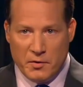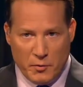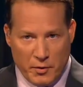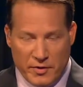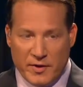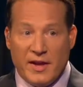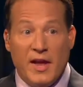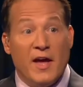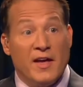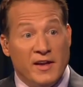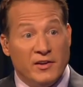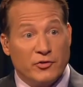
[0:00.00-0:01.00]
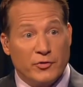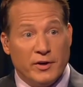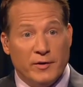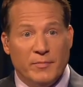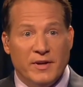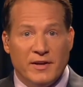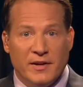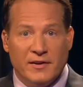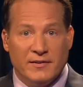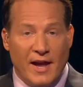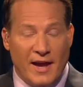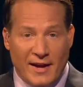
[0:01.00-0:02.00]
with a history
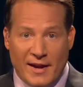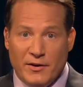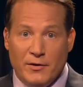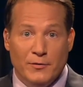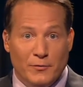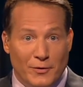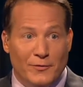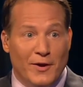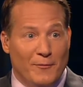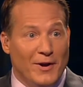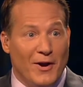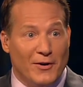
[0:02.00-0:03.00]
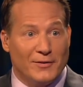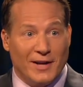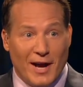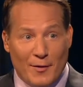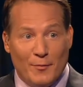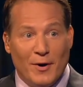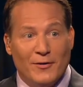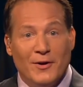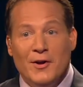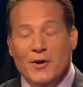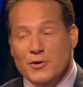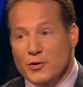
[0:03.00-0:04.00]
because, and you've given me a hard time
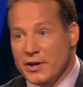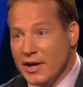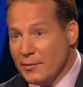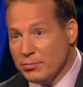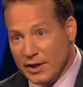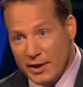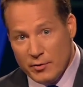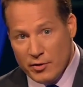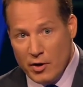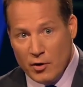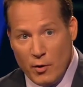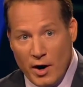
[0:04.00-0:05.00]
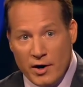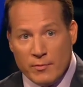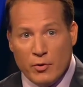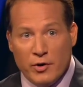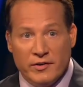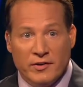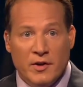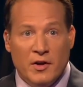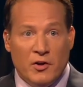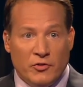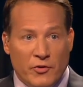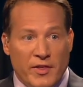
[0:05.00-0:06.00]
about you can't play with all choir boys.
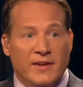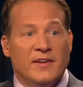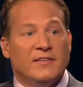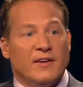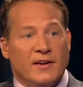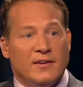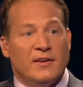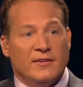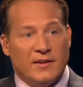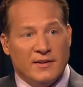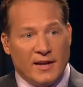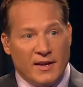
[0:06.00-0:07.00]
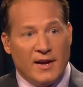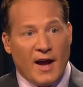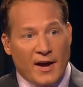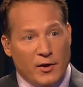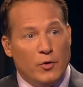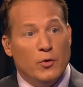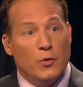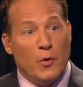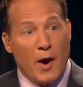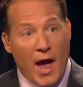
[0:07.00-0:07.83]
So they decided to take a guy who